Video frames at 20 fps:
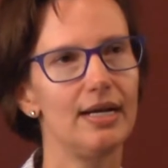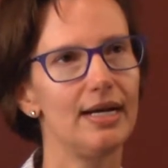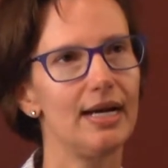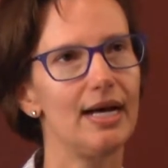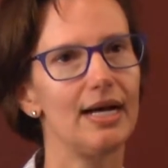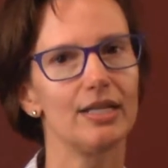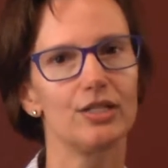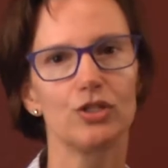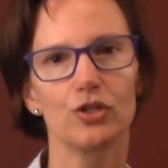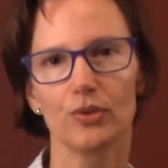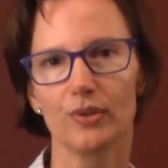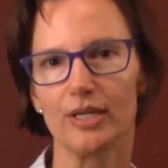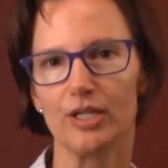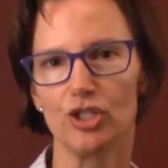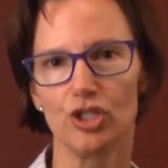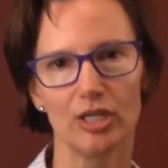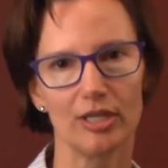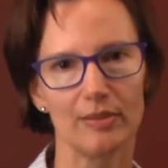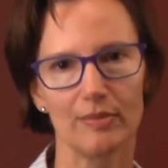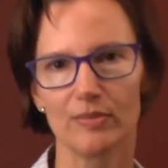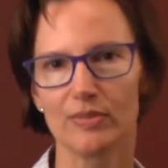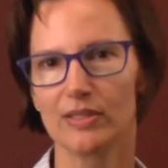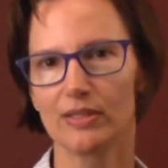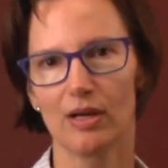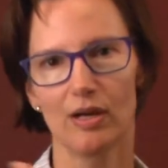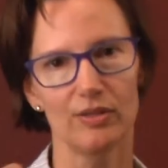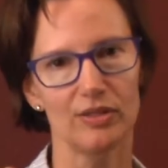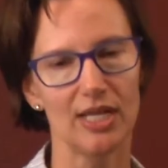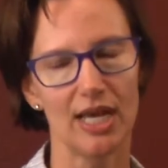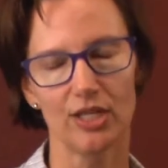pterygiums, and
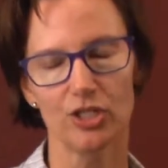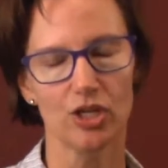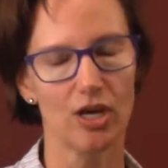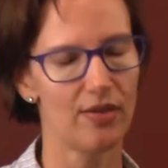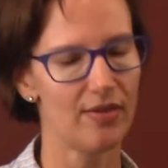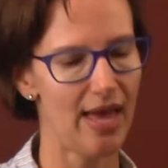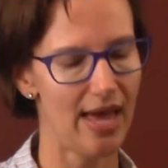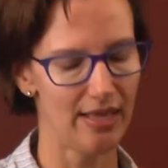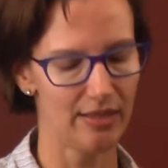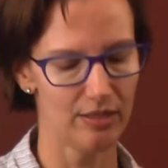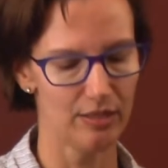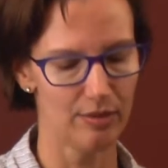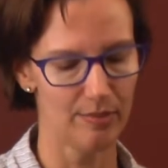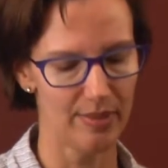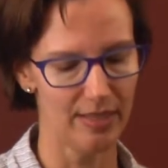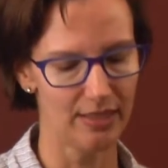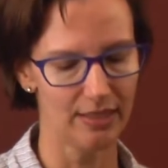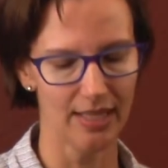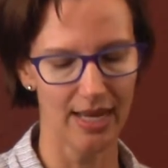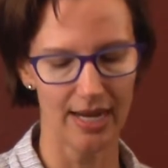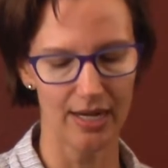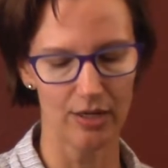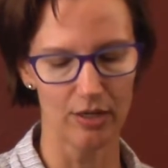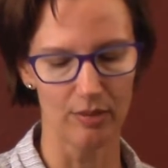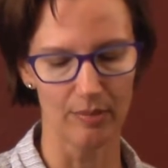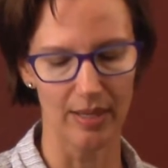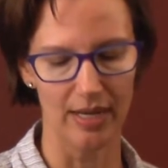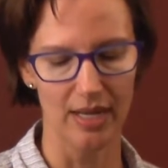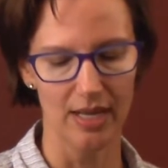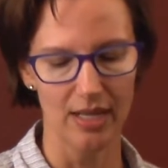I'll touch on that a little bit later,
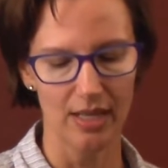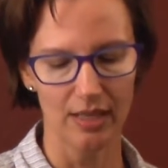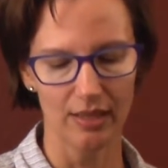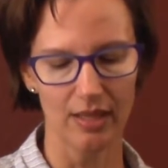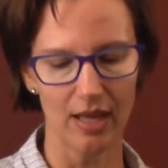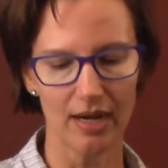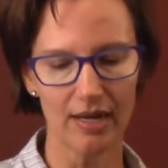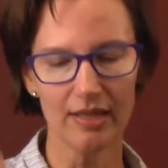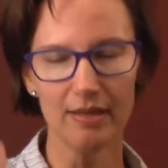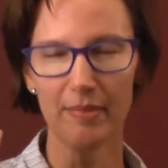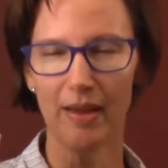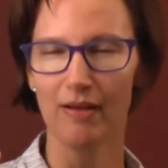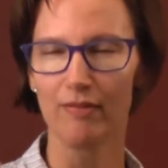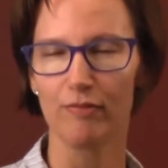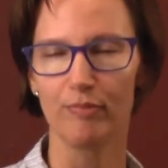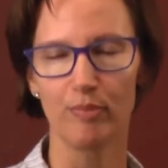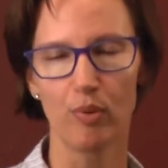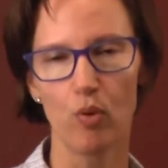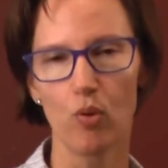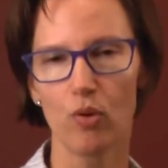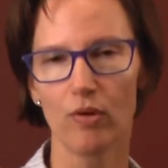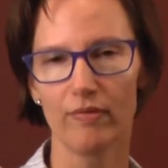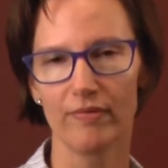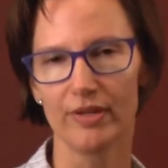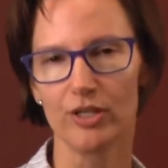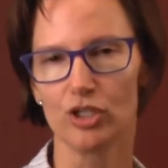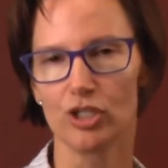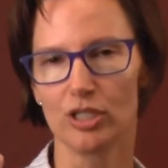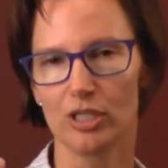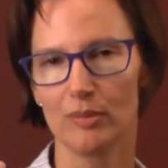but a lot of them have poor
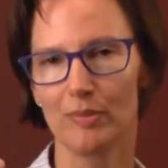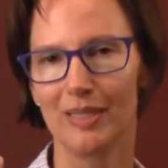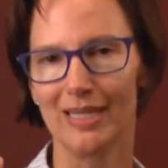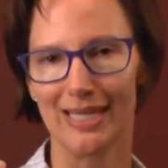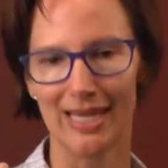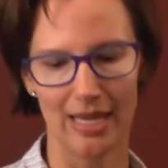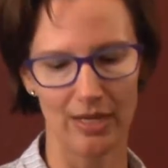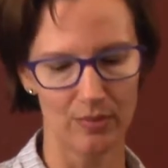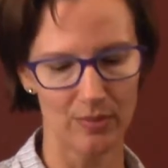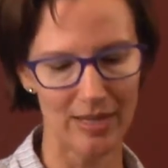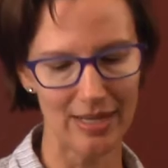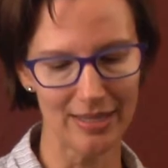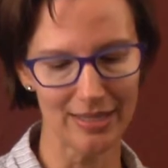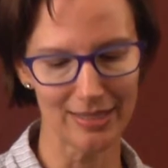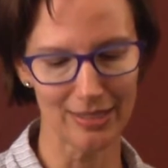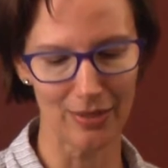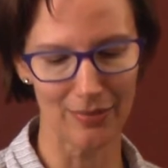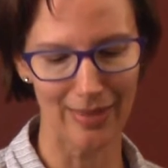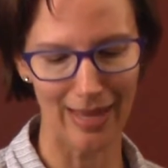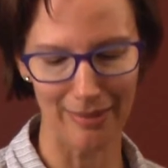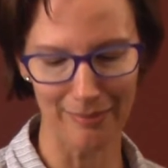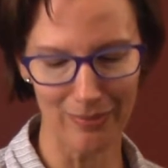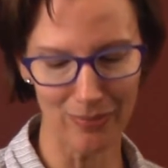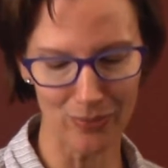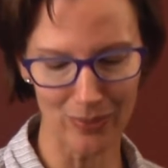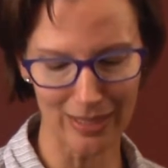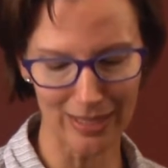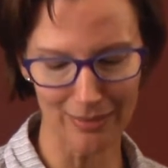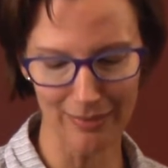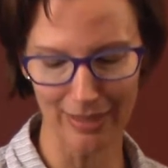vision to begin with, so they
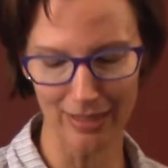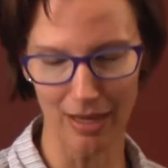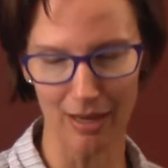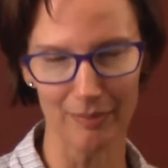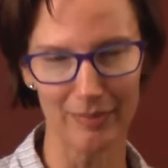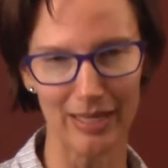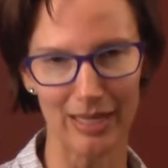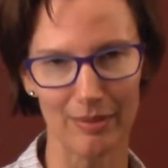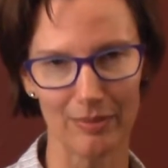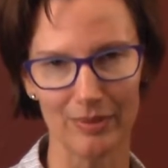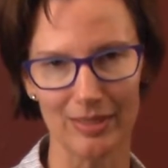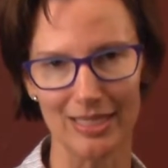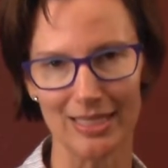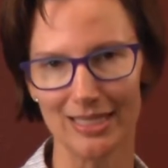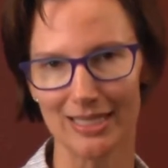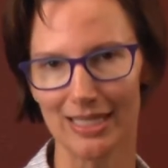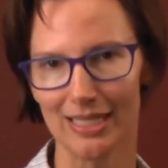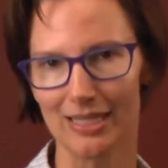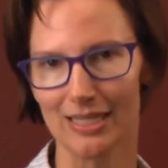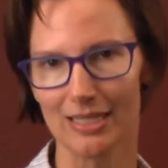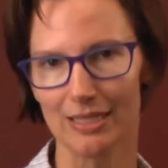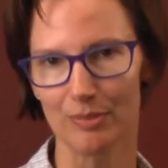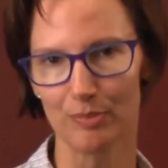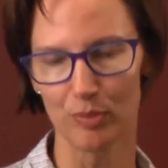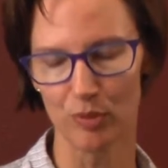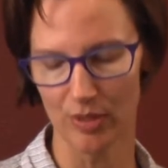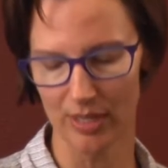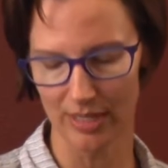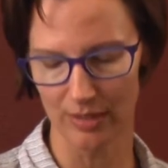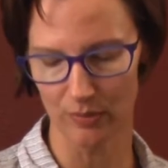really may not be able to see this
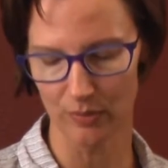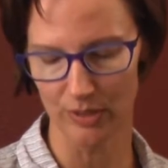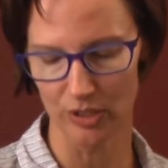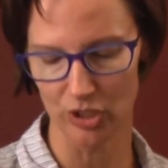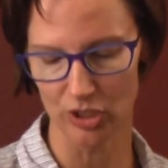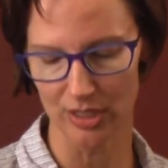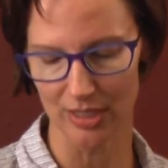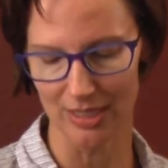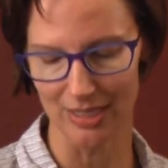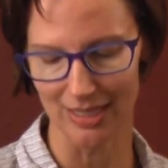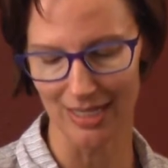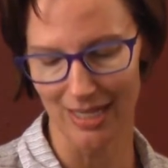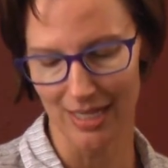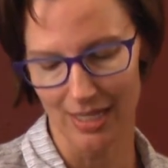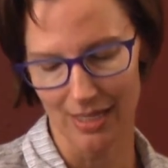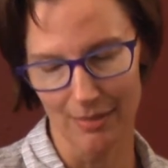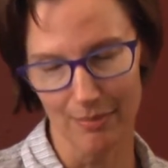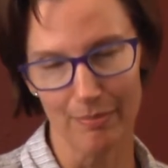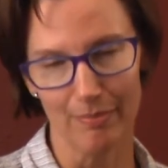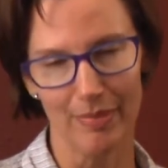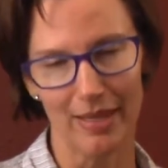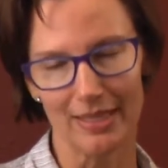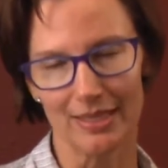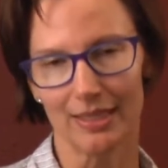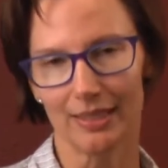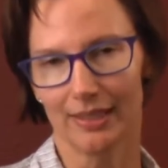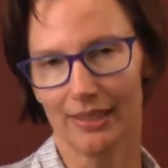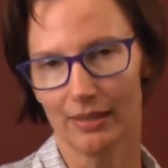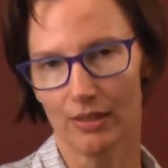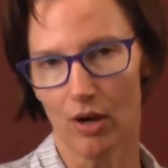print, which is
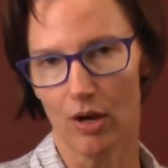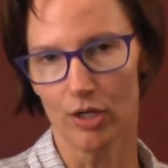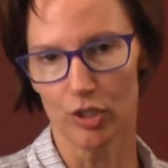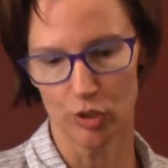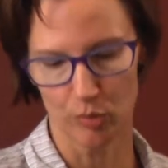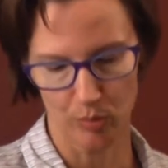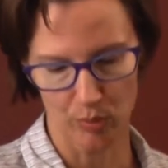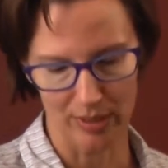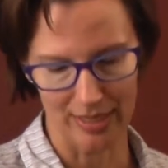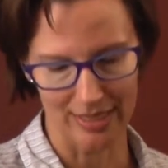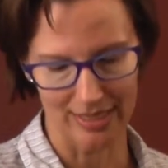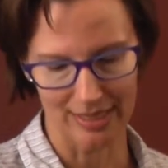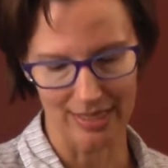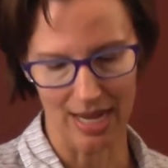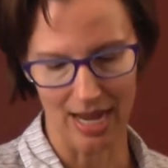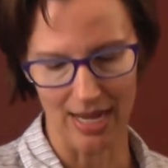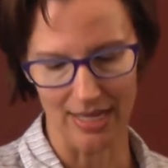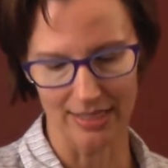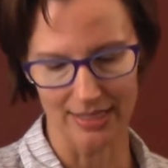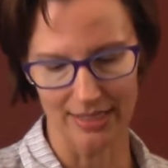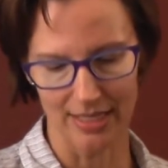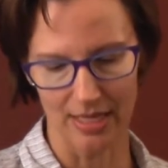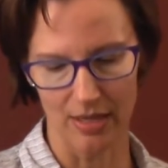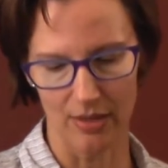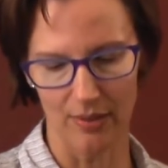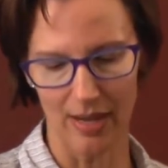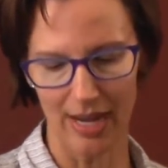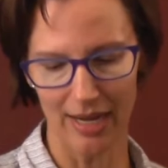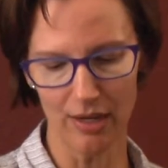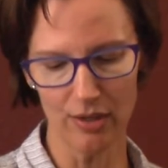basically large print size.
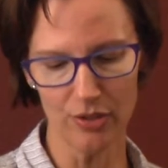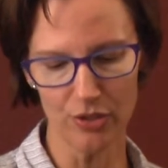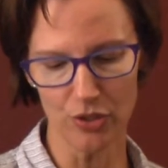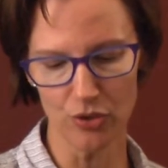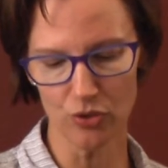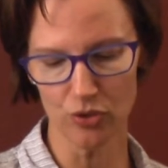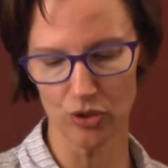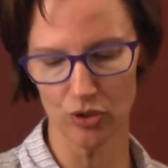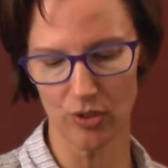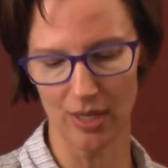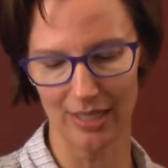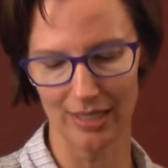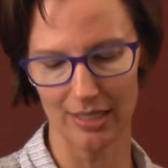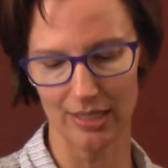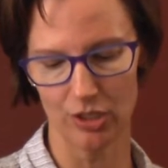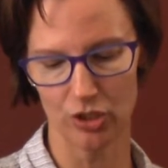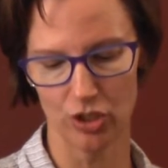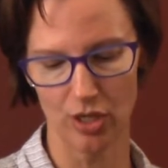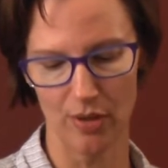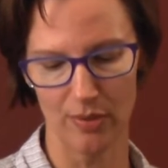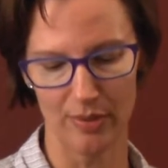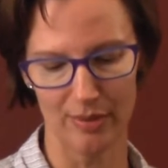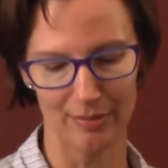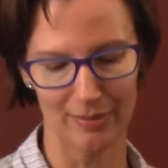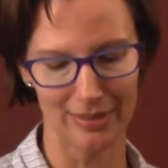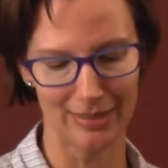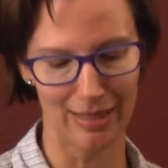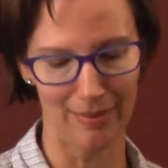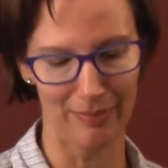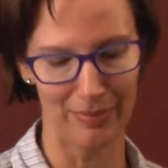So I would usually try to show them
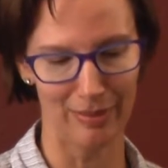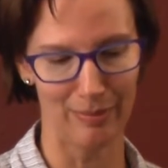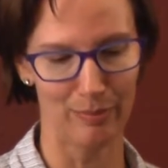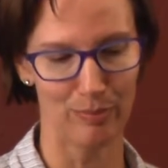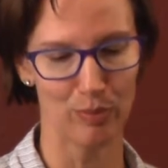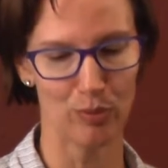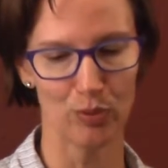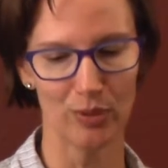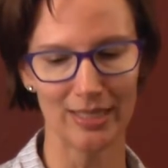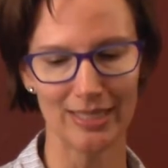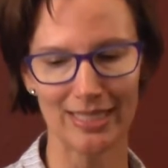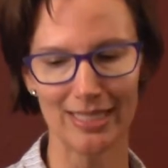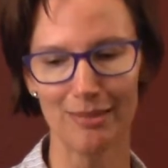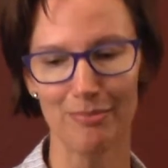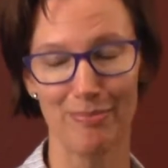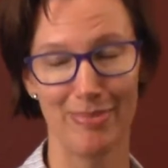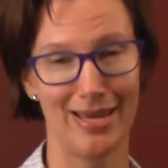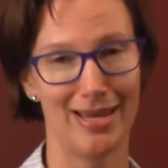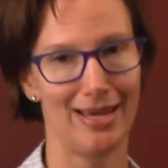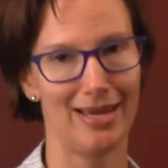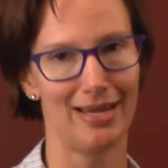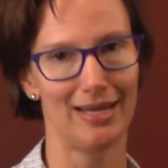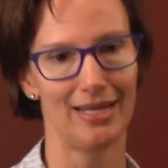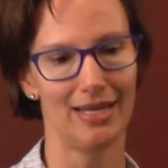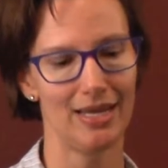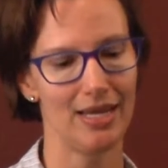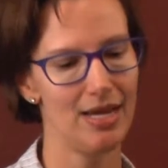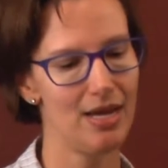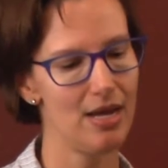something pretty big.